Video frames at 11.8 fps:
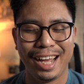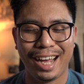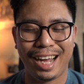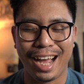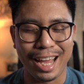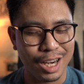
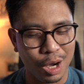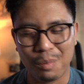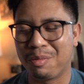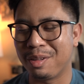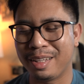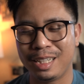And
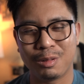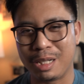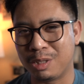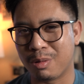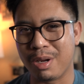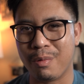hopefully
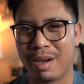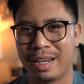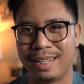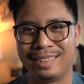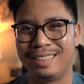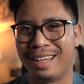
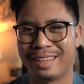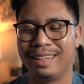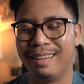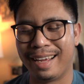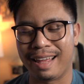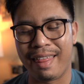2021 is nothing
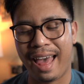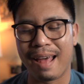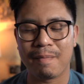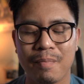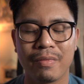like that.